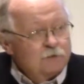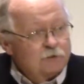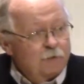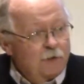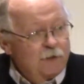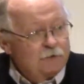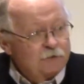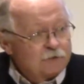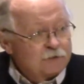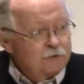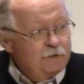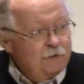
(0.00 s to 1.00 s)
So I'll
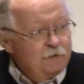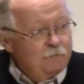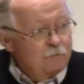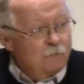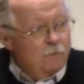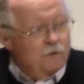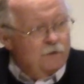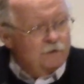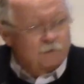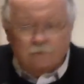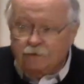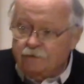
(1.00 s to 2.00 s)
just leave one
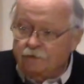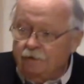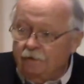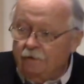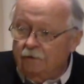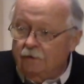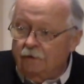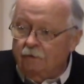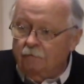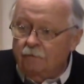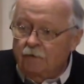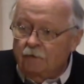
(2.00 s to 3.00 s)
interesting
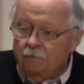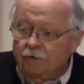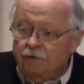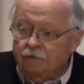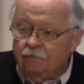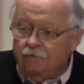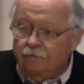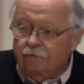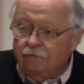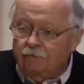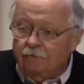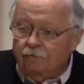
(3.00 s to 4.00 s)
piece of
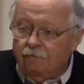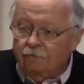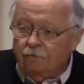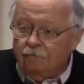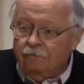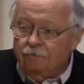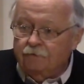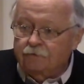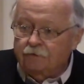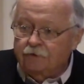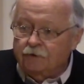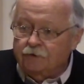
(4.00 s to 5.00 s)

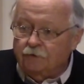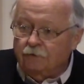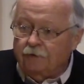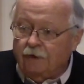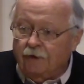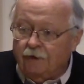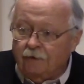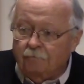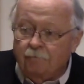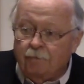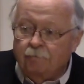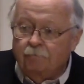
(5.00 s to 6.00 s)
statistical
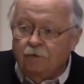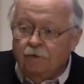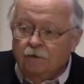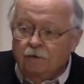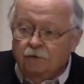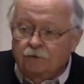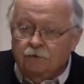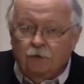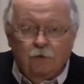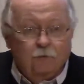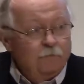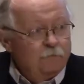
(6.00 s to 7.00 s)
data.
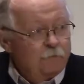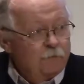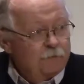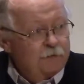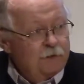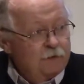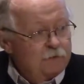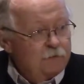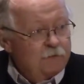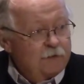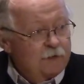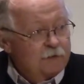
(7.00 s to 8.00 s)
So for the
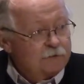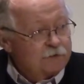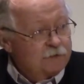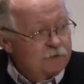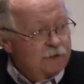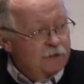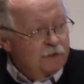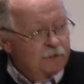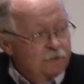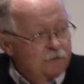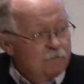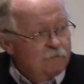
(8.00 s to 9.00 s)

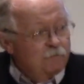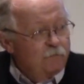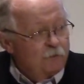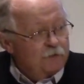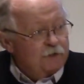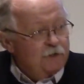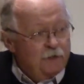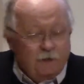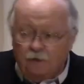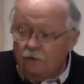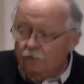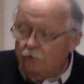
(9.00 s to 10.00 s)

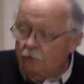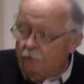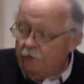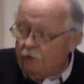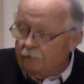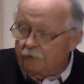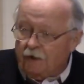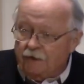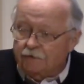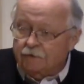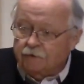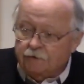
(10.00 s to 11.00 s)
2014 Nobel
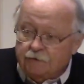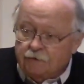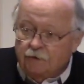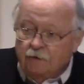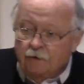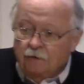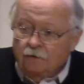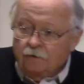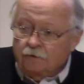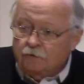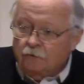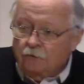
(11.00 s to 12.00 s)
Prizes,
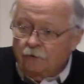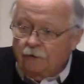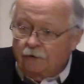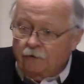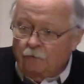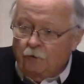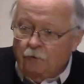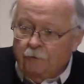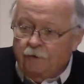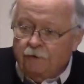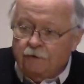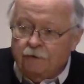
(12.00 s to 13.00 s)
the score at the
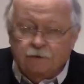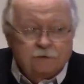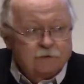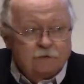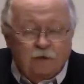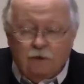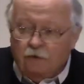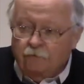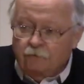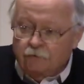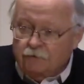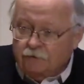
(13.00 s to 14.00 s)
moment is
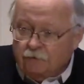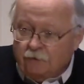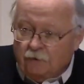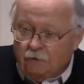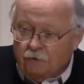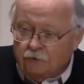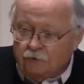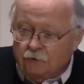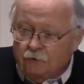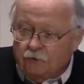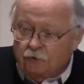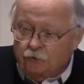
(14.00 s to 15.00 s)
Harvard 0,
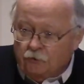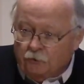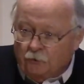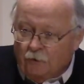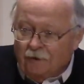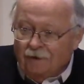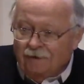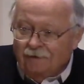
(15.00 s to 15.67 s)
Ashoka 2.